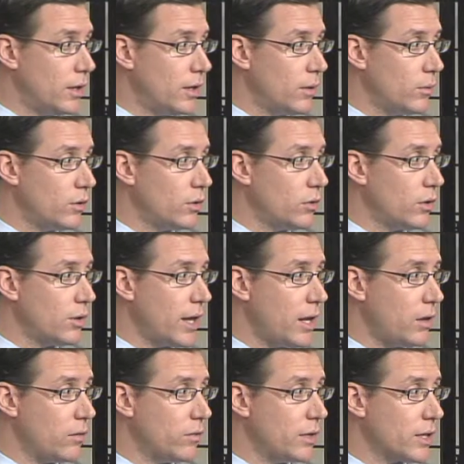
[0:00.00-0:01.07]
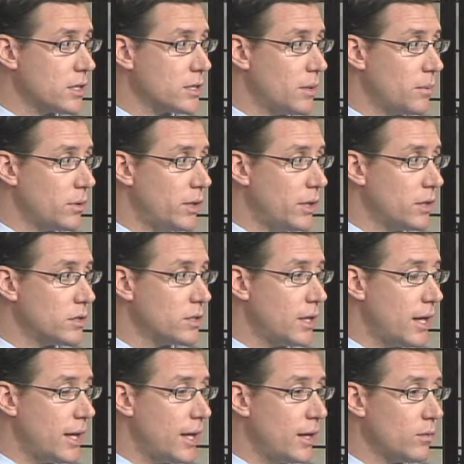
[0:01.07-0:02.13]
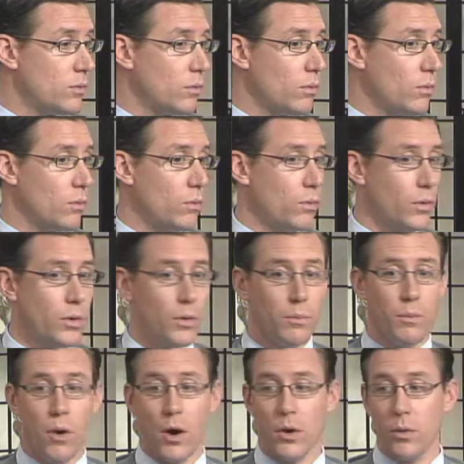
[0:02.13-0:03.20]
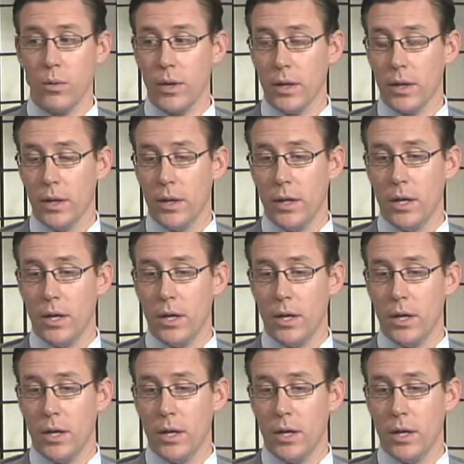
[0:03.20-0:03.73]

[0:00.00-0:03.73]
when you look at it over the next couple of years. And we're partnering